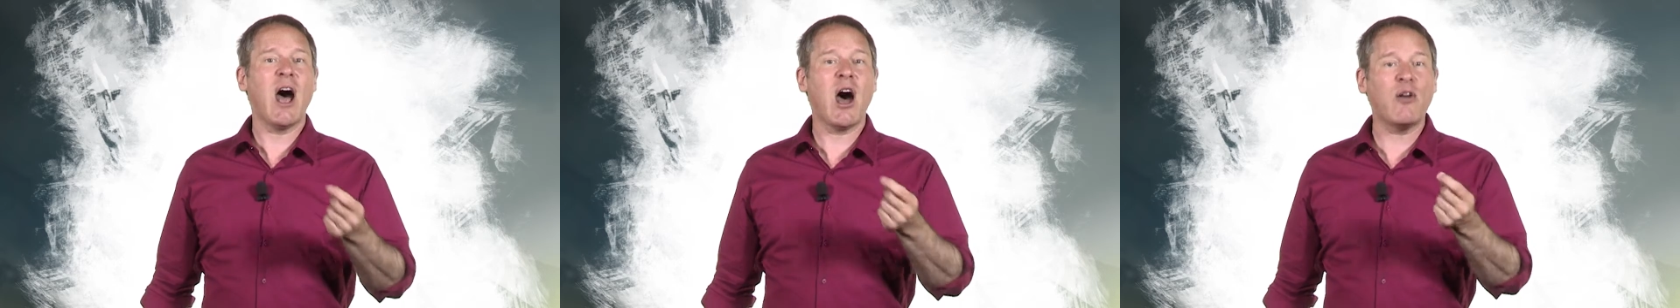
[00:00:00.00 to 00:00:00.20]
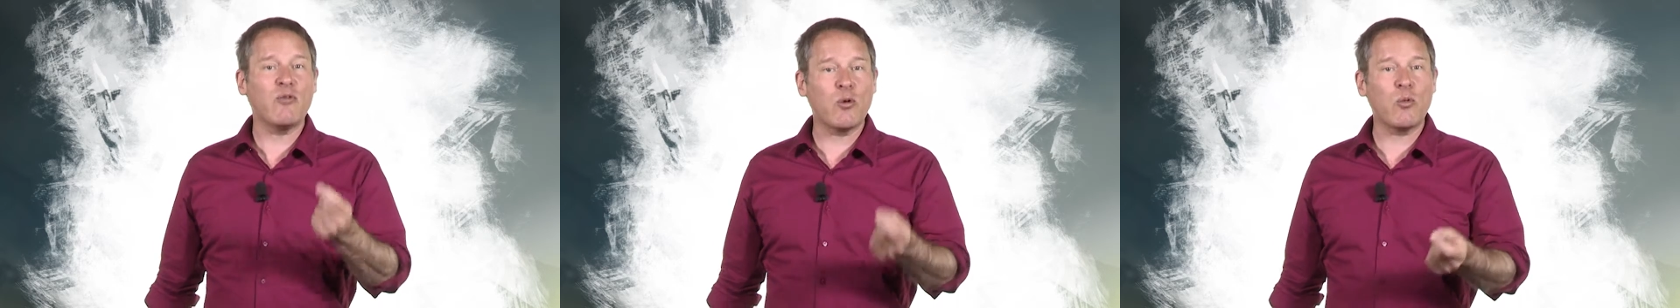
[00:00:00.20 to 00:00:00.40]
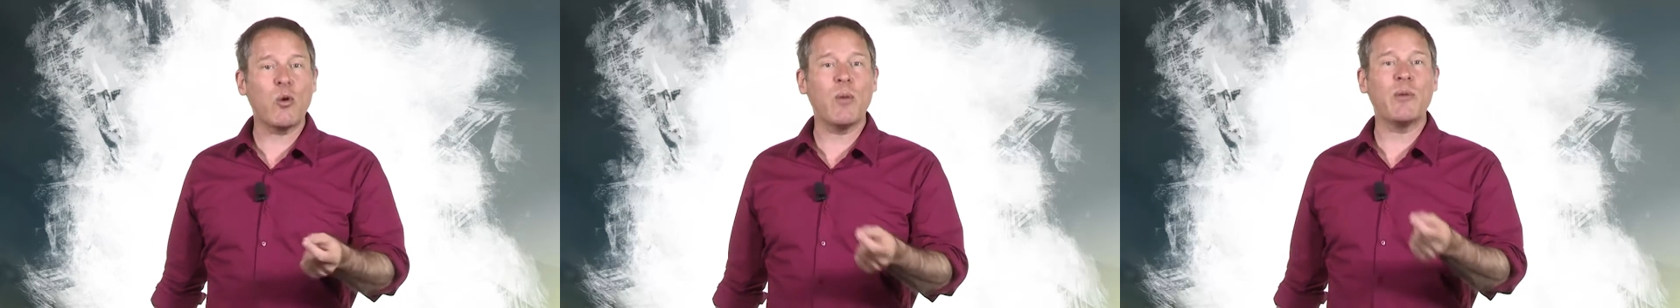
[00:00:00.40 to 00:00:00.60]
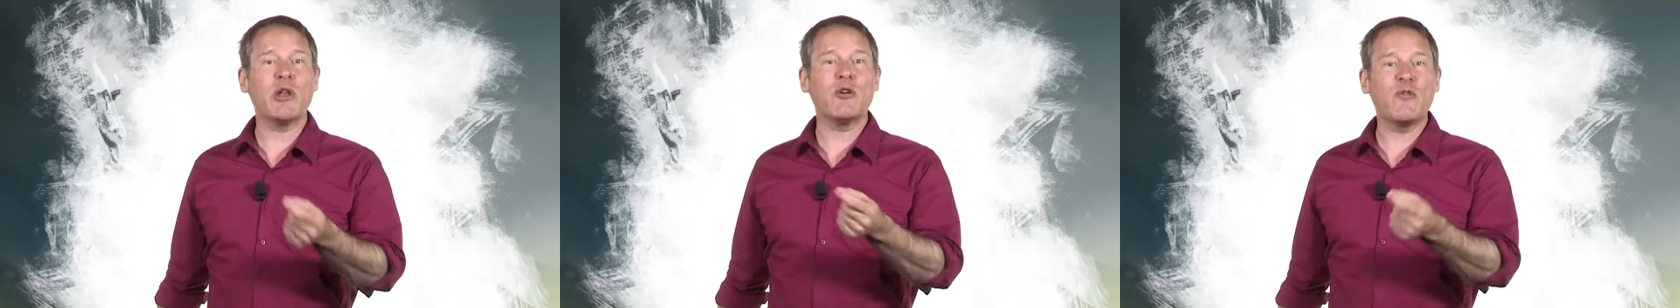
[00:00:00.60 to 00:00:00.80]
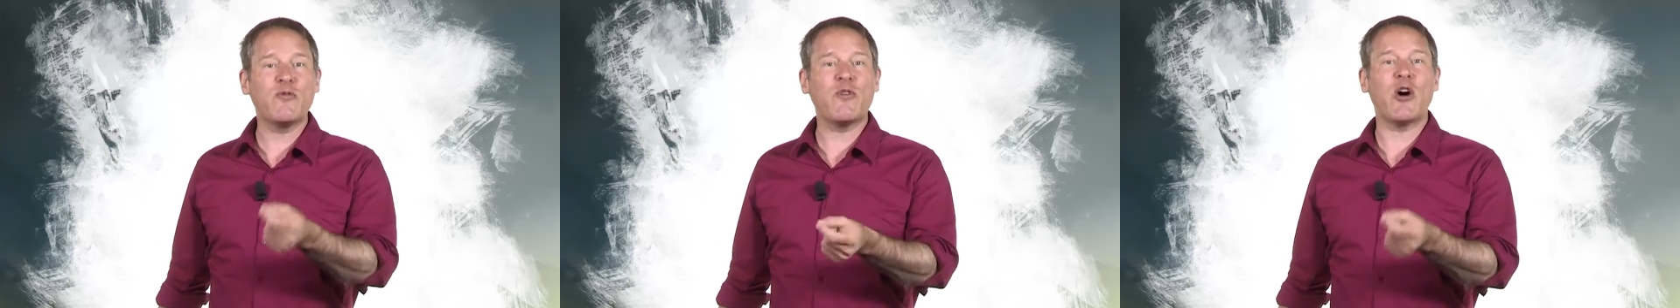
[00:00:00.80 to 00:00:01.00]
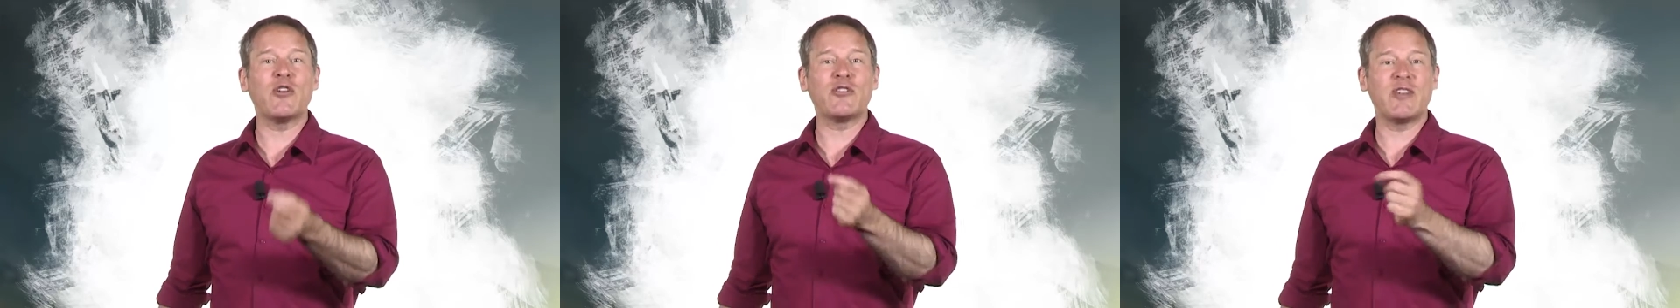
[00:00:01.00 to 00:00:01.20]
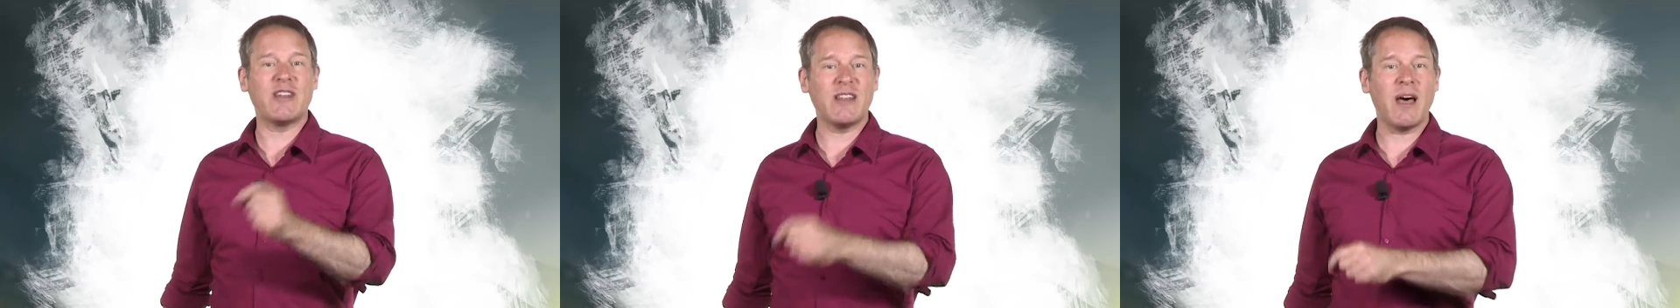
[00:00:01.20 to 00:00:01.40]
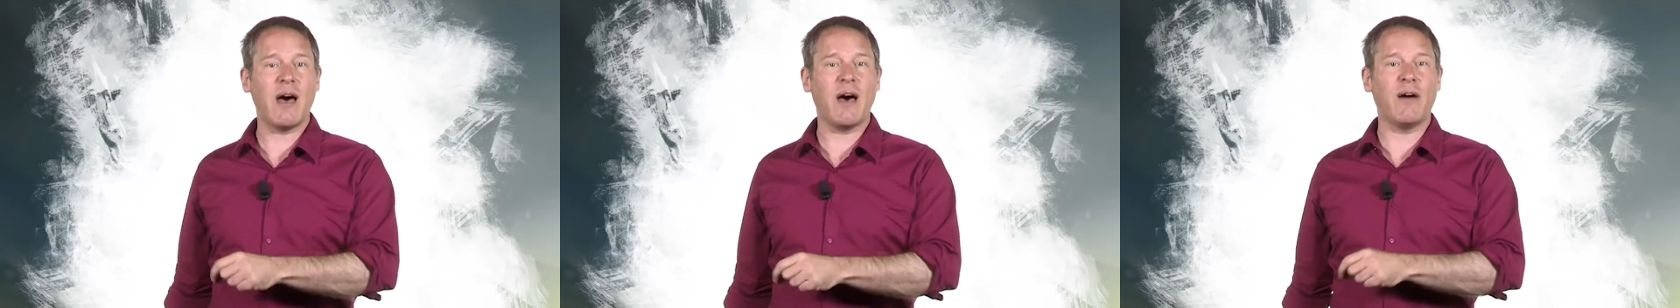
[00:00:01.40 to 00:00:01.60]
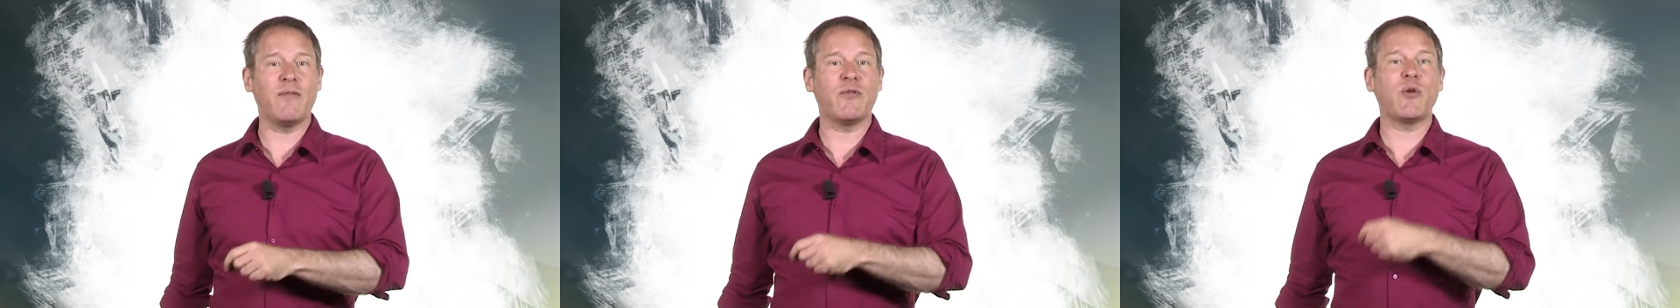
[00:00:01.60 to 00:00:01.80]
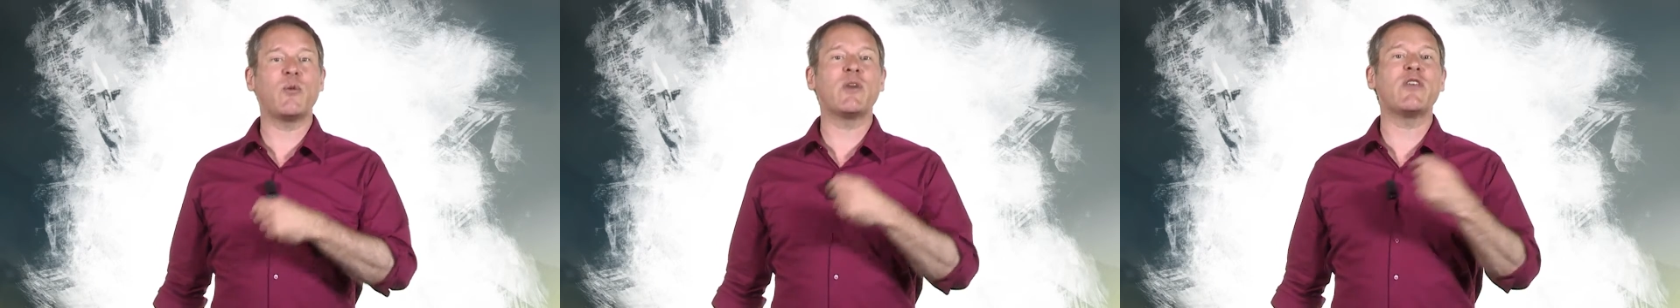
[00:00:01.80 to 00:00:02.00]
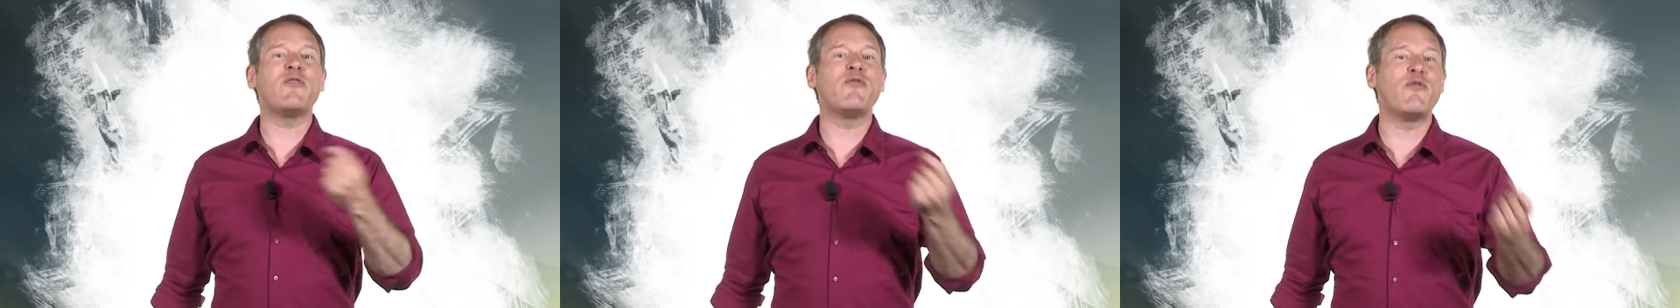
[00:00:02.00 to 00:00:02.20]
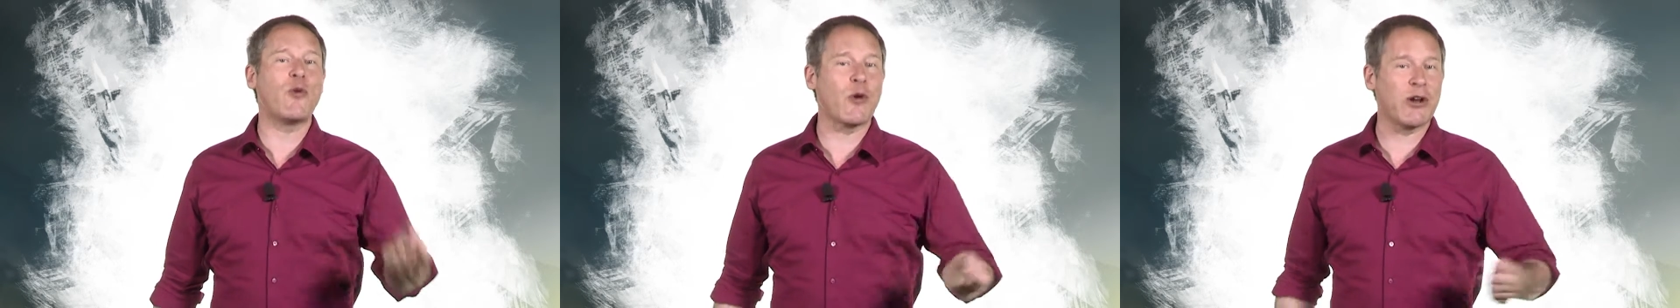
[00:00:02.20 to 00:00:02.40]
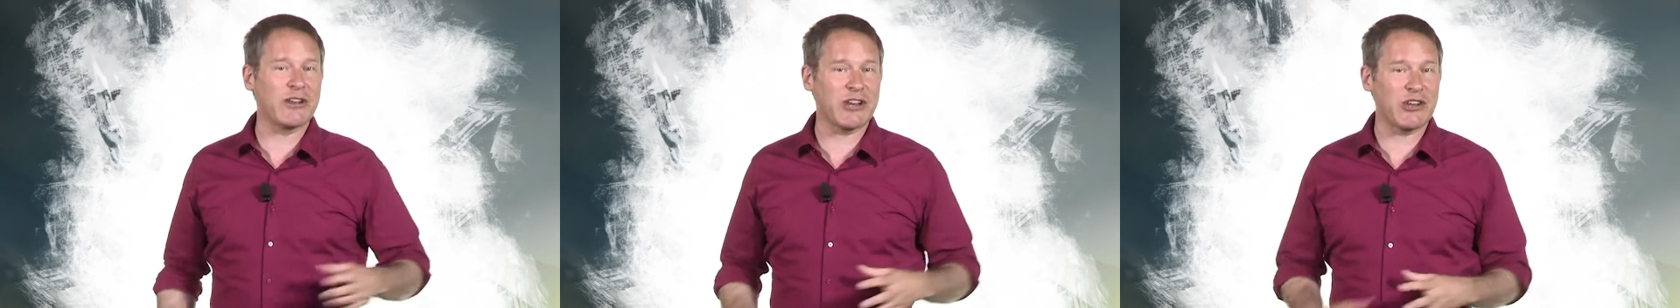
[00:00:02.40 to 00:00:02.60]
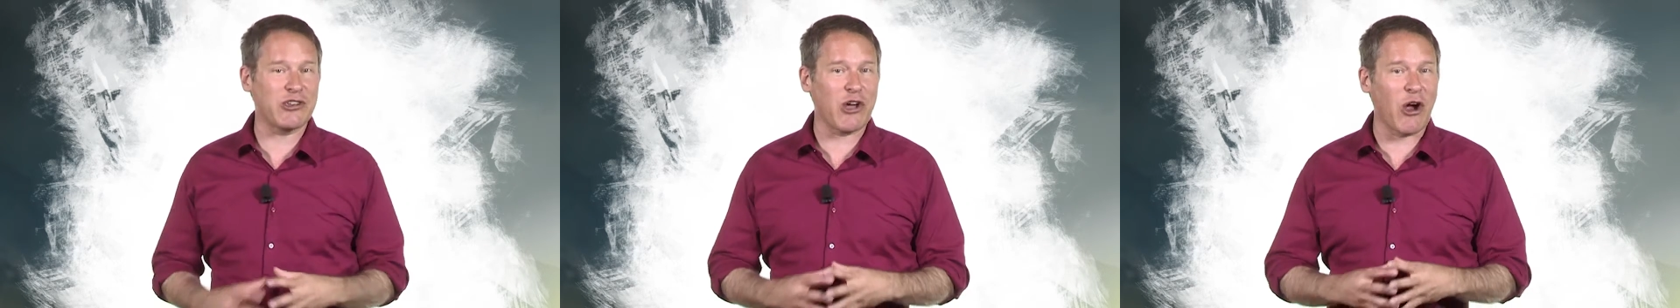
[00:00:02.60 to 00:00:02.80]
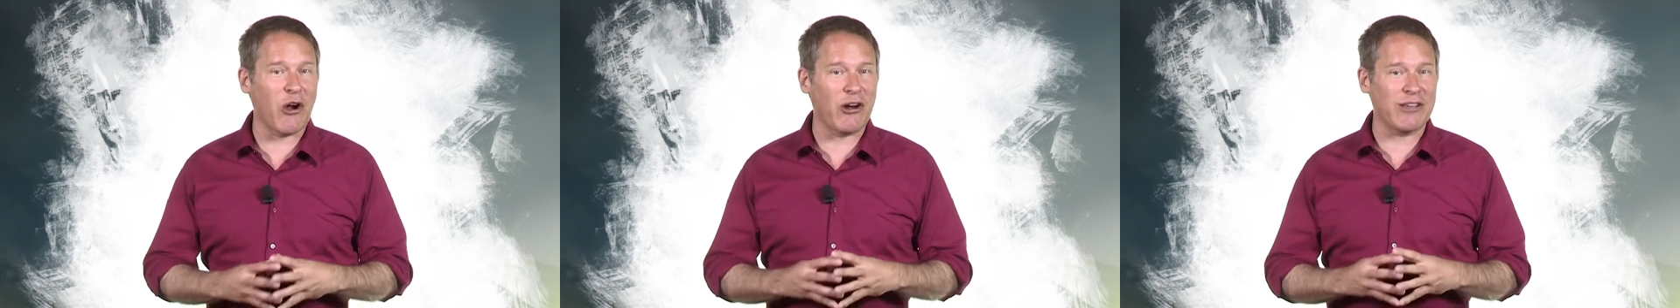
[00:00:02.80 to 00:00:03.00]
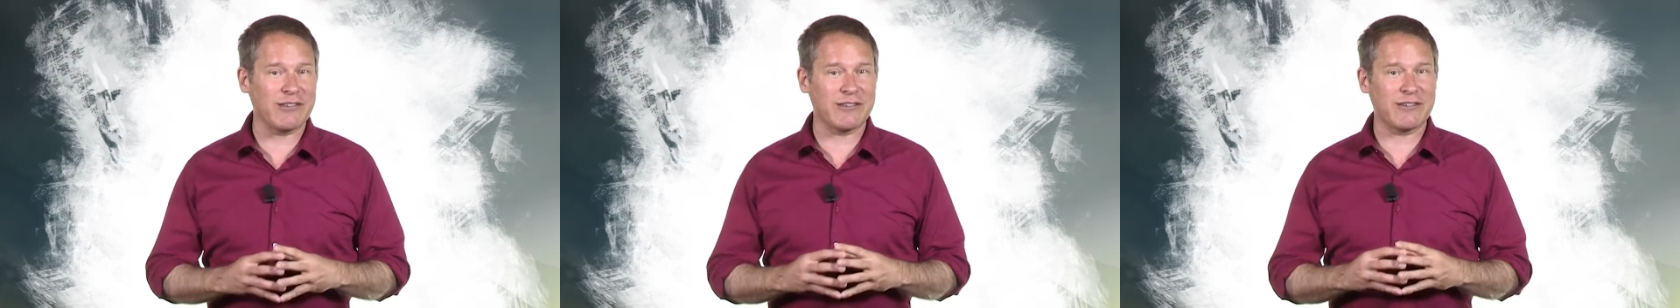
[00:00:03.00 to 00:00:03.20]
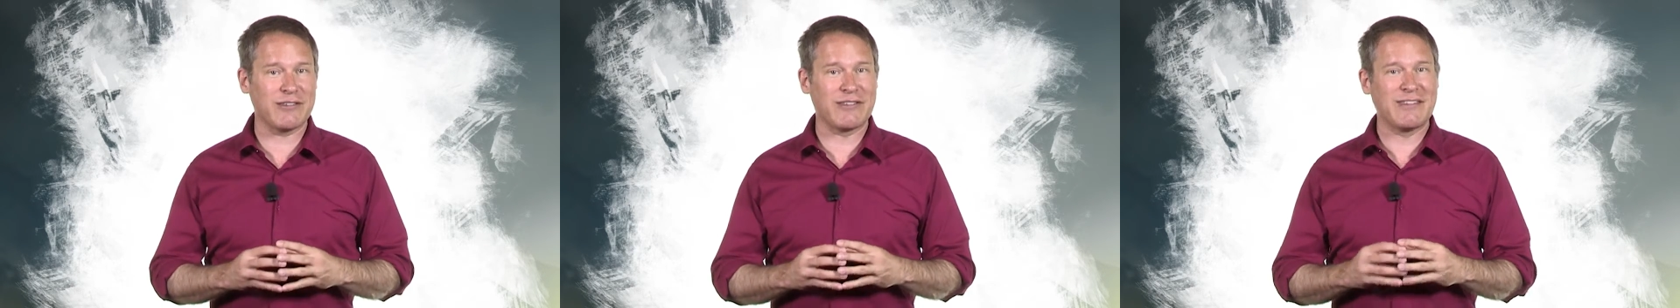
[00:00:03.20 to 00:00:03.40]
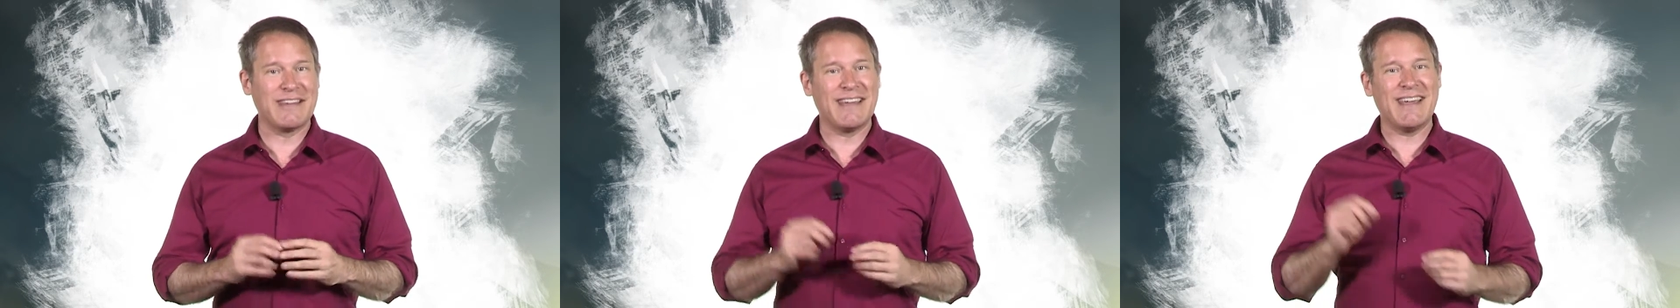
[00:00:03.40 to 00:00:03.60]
of a woman who falls in love with a foreign guitarist.